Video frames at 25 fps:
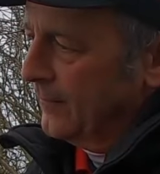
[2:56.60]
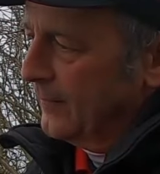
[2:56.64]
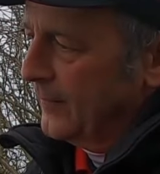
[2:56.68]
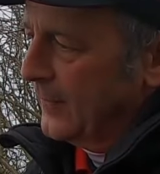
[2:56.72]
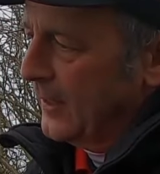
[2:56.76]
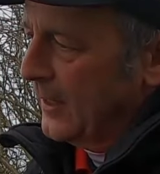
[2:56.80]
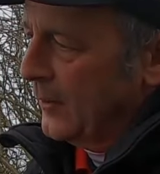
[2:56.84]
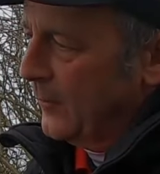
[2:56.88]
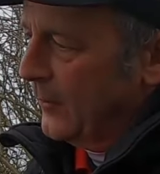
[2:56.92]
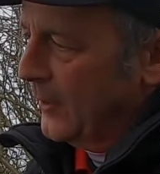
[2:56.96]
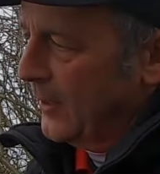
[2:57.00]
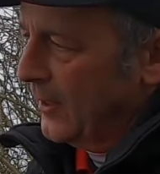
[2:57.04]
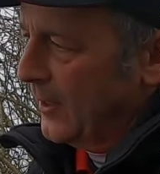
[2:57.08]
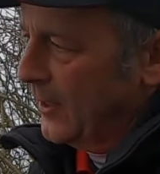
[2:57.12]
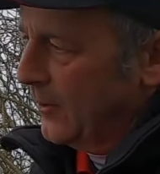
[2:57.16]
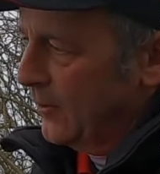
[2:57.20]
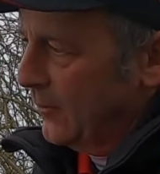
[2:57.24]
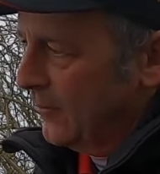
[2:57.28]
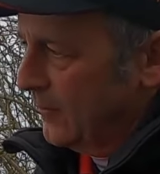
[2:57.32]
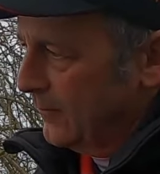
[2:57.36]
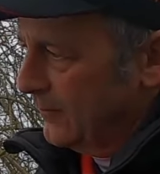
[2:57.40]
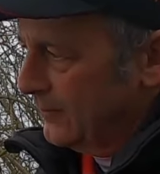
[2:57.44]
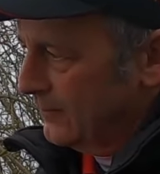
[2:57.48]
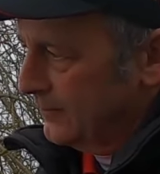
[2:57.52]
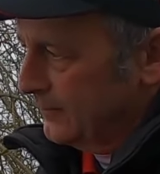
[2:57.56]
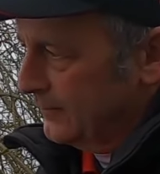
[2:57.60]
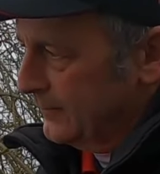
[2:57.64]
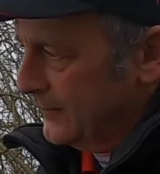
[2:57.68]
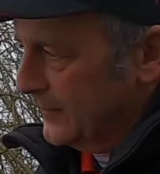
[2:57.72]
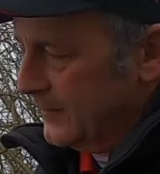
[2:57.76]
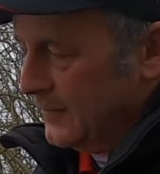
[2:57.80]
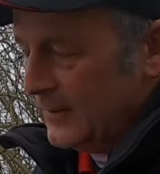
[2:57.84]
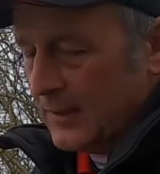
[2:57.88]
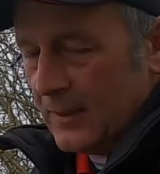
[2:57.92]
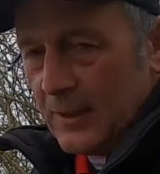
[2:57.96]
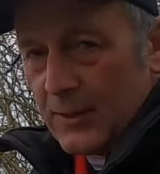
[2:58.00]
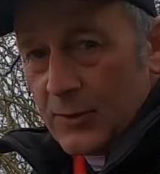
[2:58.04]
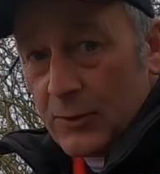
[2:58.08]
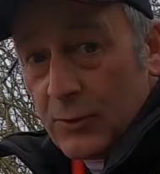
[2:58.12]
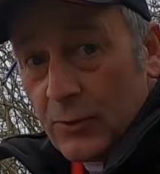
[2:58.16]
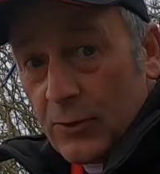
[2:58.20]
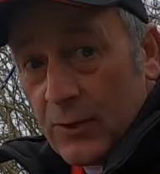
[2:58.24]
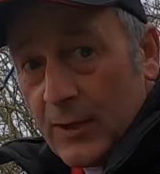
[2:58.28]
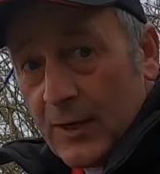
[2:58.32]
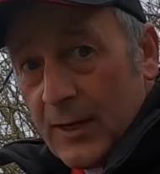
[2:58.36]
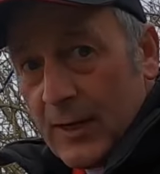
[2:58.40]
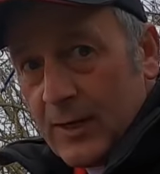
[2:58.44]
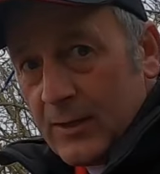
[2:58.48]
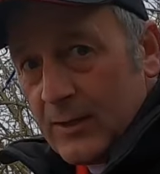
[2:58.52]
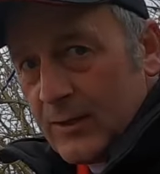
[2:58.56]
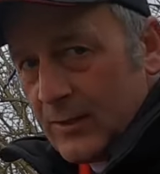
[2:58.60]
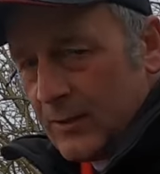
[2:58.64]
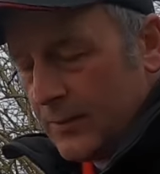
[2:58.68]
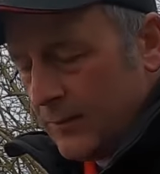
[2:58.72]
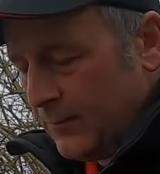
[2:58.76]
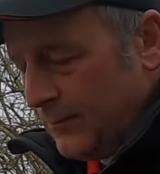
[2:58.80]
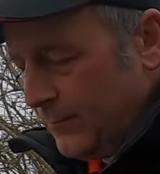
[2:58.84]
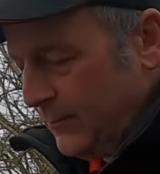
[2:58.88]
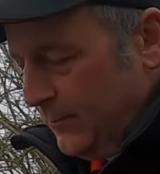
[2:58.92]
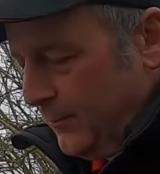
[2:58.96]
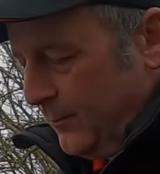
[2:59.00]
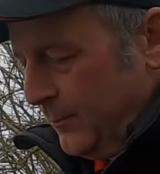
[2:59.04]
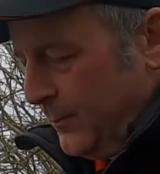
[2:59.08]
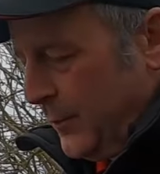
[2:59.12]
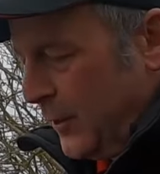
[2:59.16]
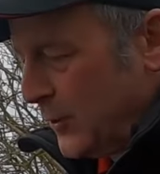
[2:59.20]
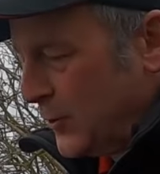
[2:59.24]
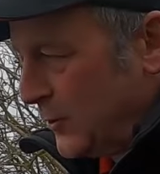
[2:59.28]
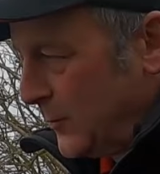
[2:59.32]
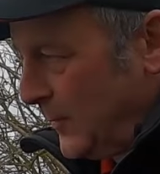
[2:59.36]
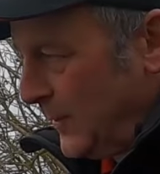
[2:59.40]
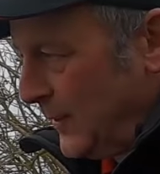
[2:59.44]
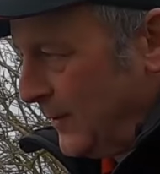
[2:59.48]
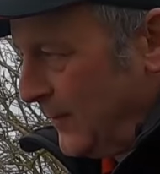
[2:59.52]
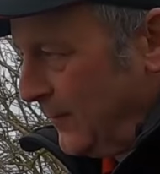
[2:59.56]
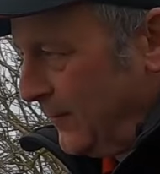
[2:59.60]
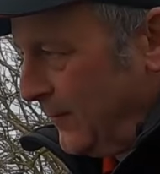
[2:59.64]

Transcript: There we go. That's going to get to the bottom in the